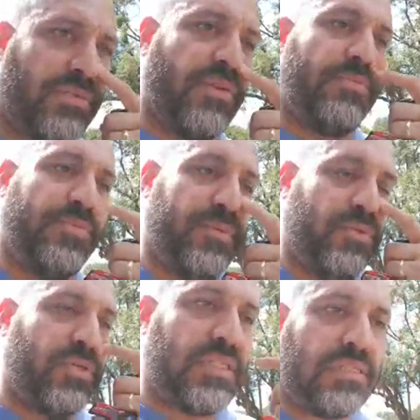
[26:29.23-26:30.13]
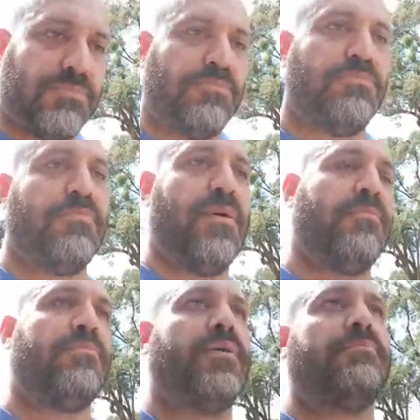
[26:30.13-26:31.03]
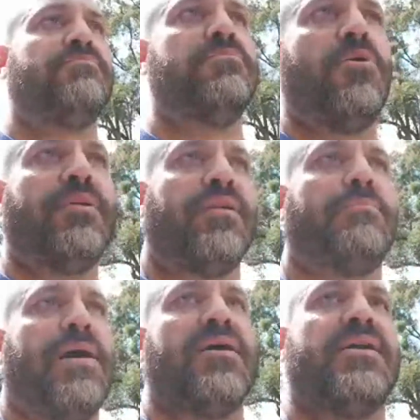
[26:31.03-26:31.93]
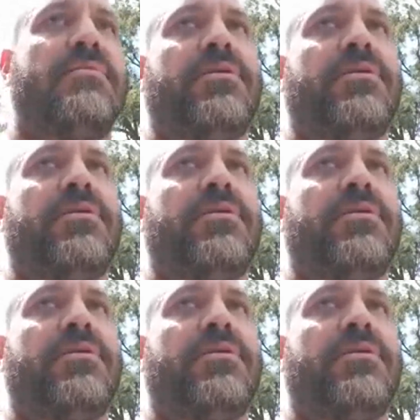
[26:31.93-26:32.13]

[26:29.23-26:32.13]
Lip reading: If you do a moment about him